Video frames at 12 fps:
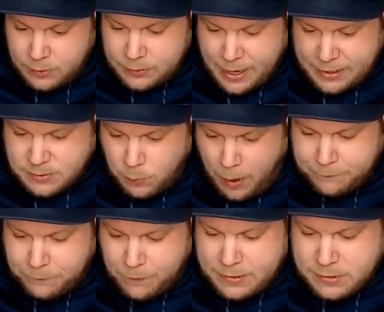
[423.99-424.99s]
Guess what,
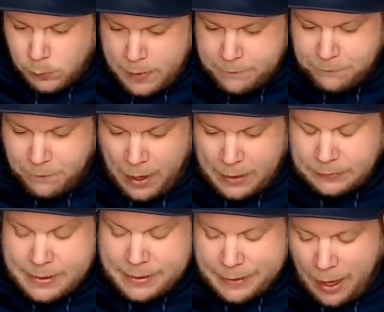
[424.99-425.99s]
friends? We
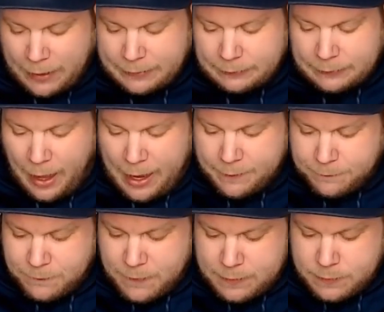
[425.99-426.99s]
finally got
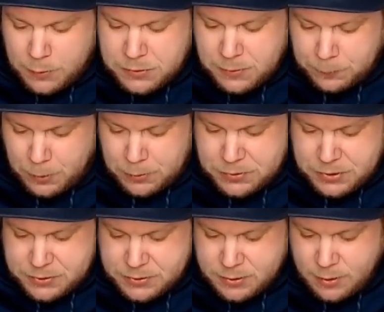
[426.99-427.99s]
life in those
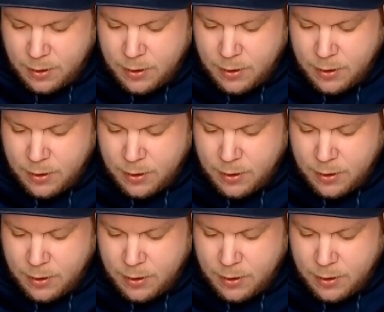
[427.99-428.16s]
approaches.